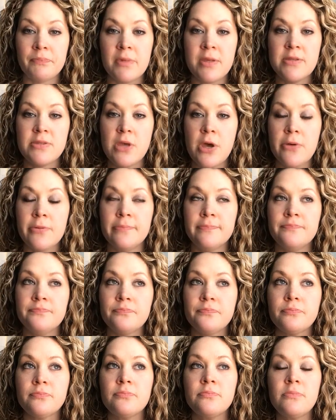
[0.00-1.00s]
So
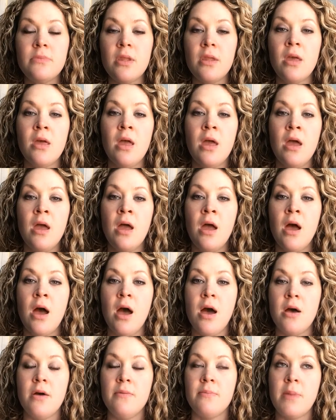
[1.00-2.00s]

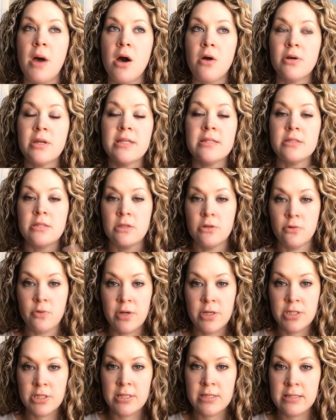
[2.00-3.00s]
I'll get to the
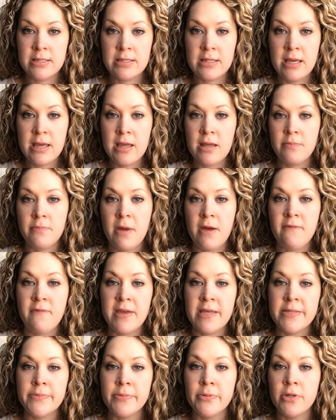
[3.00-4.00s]
questions that my
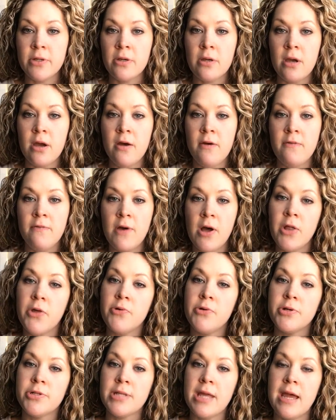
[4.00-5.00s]
Facebook
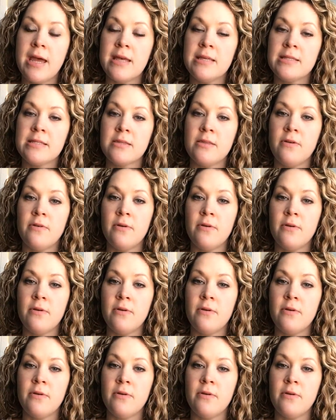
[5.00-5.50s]
followers asked.